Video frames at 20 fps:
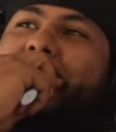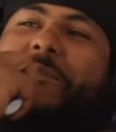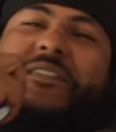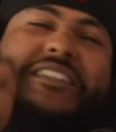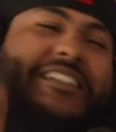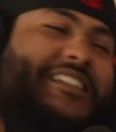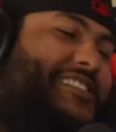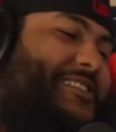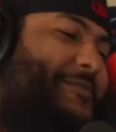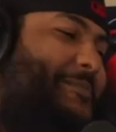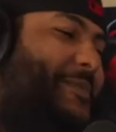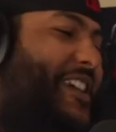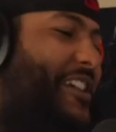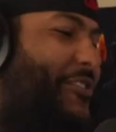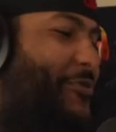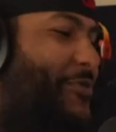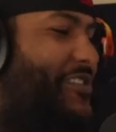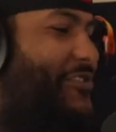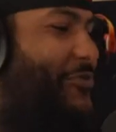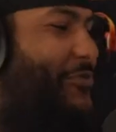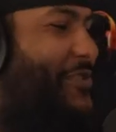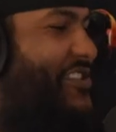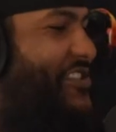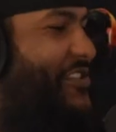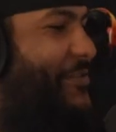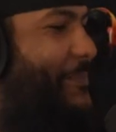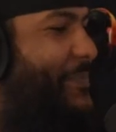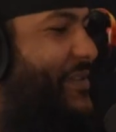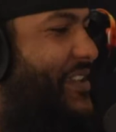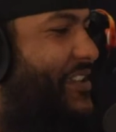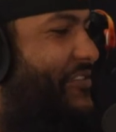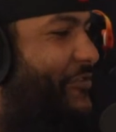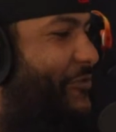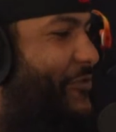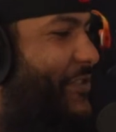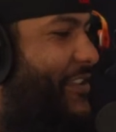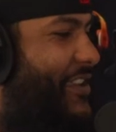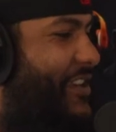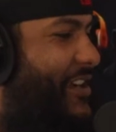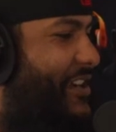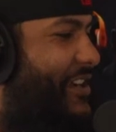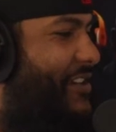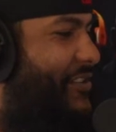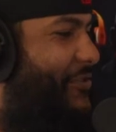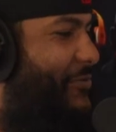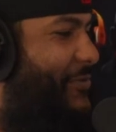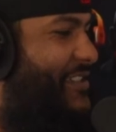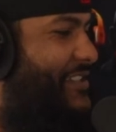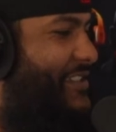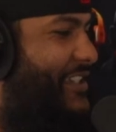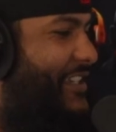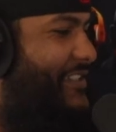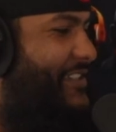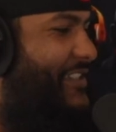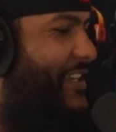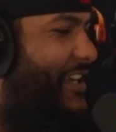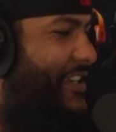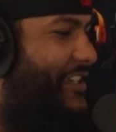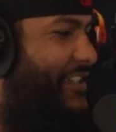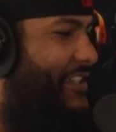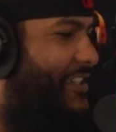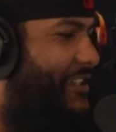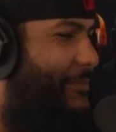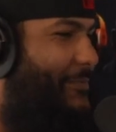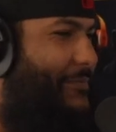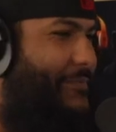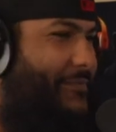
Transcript: But listen, man, what, what's your beef with uh with TikTok and them?